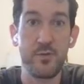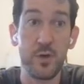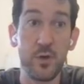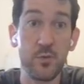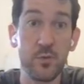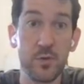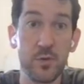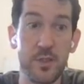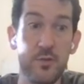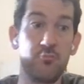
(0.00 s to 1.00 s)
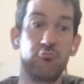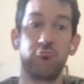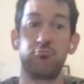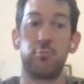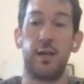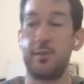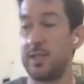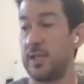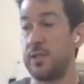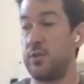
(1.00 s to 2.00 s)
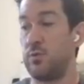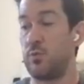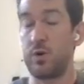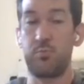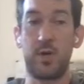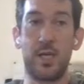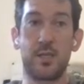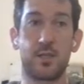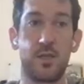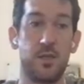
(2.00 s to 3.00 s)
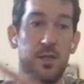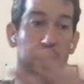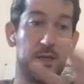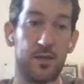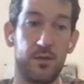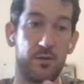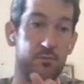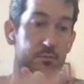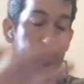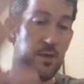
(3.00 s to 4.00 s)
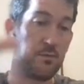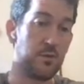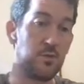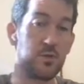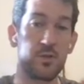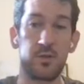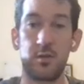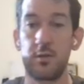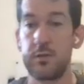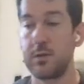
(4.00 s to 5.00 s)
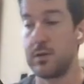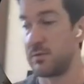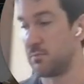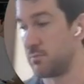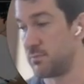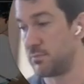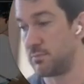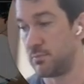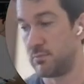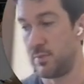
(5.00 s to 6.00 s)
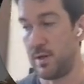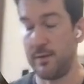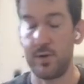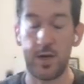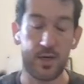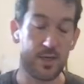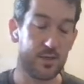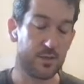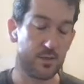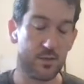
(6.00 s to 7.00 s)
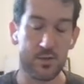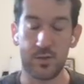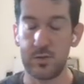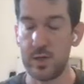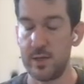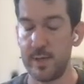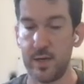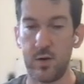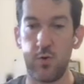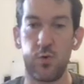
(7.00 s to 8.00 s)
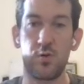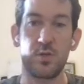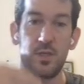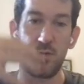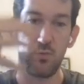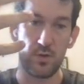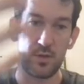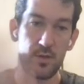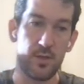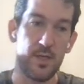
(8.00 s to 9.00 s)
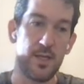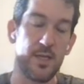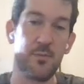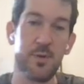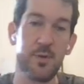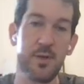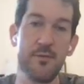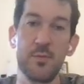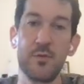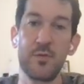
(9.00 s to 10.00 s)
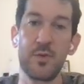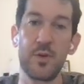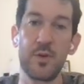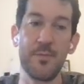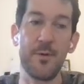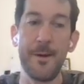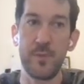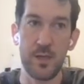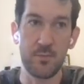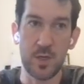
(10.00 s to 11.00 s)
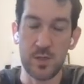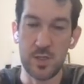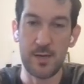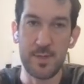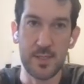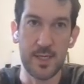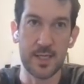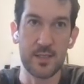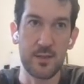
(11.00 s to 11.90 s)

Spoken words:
then I would go Kajabi over a lot of the other all-in-one kind of ecosystem platforms that exist, like the Teachables and the Thinkific. So hopefully you got some value out of this video. This is Greg Jeffries. Thanks